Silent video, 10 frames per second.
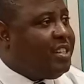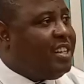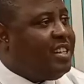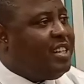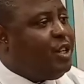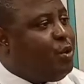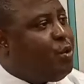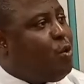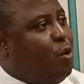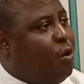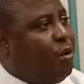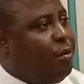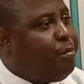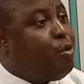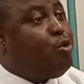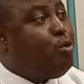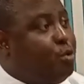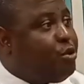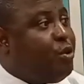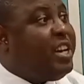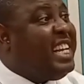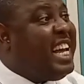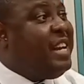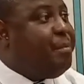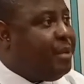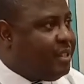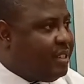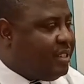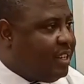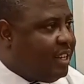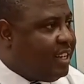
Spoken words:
that the youth corps produce on a yearly basis.